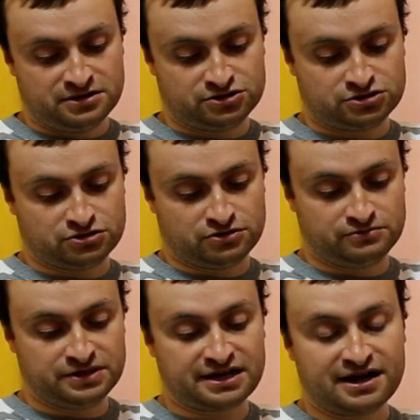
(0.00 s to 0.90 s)

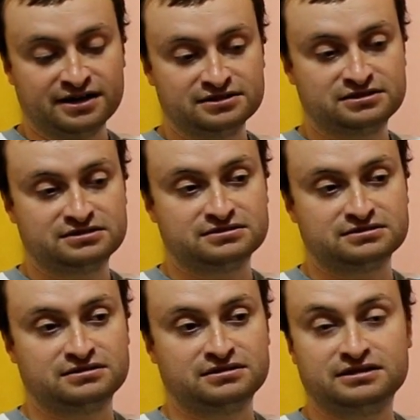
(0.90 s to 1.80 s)
So we can't,
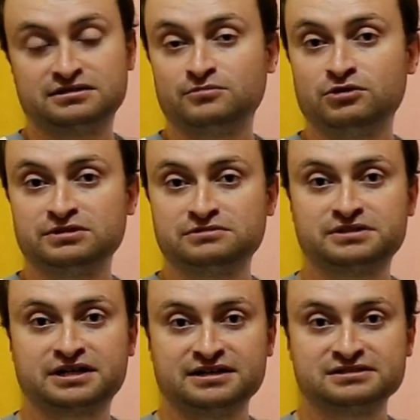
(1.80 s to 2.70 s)
at the moment
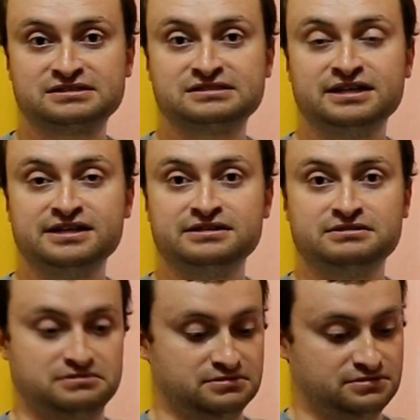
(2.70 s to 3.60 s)
we can't
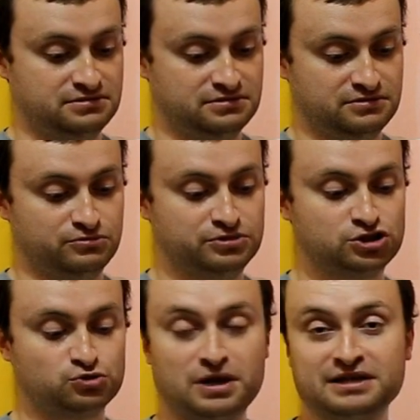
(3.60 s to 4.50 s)
say
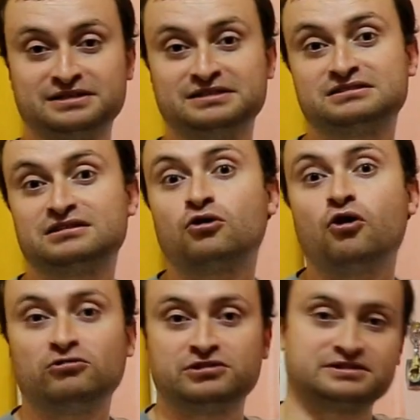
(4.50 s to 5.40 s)
which one is the
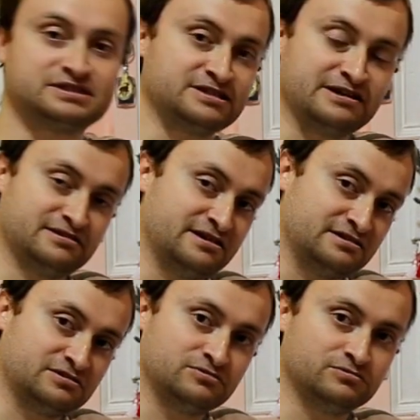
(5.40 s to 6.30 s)
golden
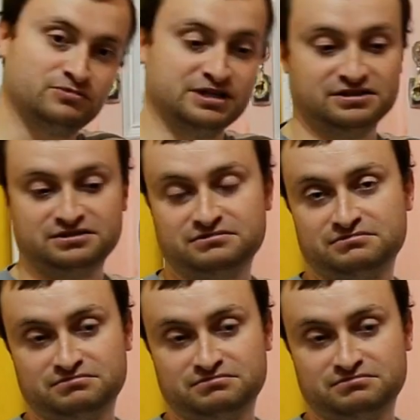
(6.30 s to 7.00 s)
standard, whether